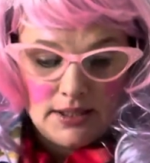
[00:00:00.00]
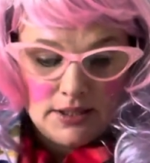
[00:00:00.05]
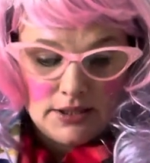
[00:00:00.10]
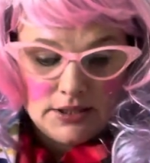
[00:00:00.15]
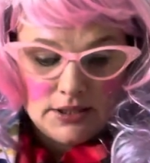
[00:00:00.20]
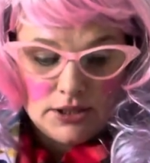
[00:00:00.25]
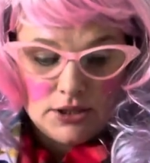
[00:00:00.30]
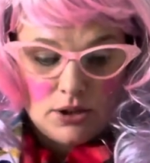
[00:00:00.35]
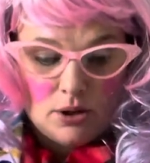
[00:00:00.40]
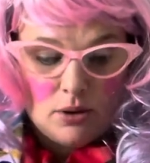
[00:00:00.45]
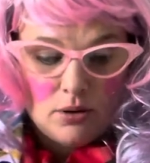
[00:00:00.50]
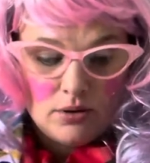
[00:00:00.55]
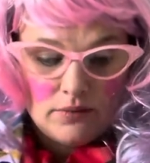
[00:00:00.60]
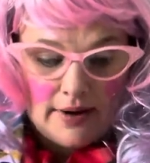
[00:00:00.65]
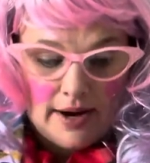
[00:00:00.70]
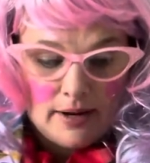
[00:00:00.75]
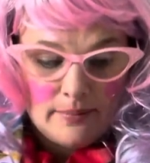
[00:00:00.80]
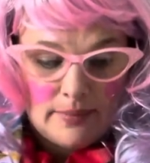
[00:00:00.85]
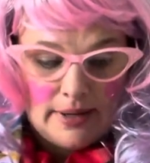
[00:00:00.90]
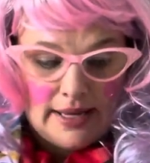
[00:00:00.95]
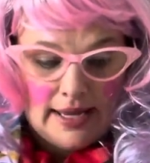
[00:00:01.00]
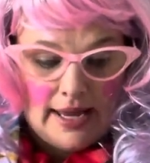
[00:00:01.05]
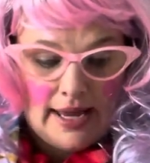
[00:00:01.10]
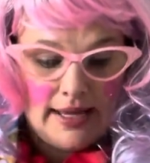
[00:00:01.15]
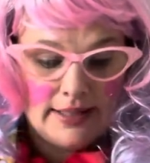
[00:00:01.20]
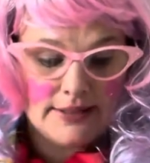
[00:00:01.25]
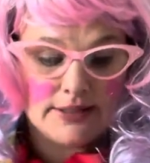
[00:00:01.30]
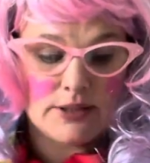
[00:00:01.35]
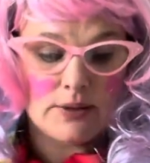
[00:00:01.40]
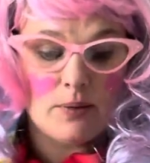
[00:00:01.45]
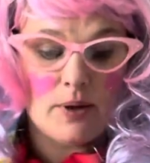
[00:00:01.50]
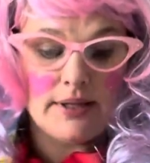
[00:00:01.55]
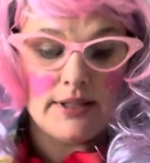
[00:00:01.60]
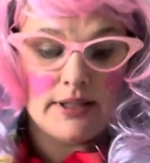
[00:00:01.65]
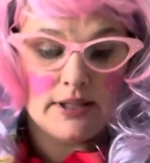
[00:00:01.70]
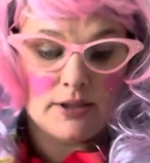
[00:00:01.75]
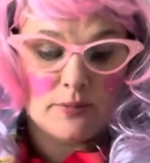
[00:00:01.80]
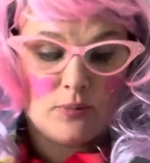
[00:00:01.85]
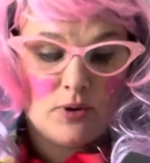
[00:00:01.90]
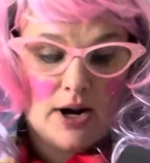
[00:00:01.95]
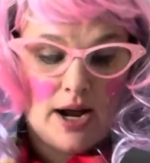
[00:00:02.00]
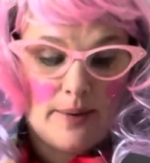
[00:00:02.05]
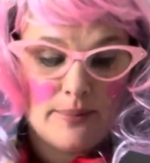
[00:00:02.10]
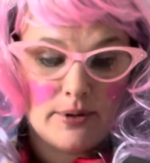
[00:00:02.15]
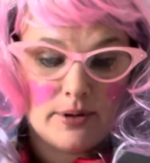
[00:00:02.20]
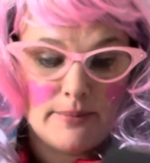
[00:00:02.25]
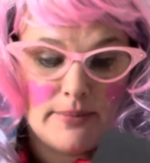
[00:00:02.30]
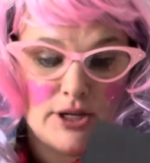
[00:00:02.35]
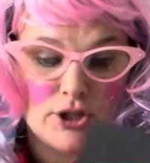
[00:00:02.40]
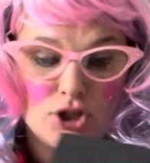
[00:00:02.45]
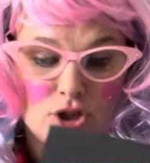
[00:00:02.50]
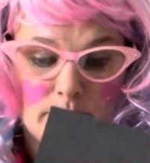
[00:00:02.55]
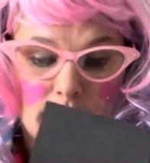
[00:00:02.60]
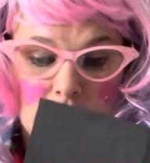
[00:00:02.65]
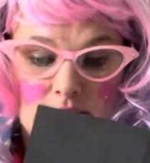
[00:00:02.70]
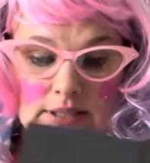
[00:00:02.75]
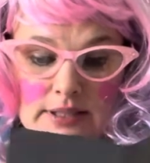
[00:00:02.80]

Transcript: to go around my head so I can get the proper measurement.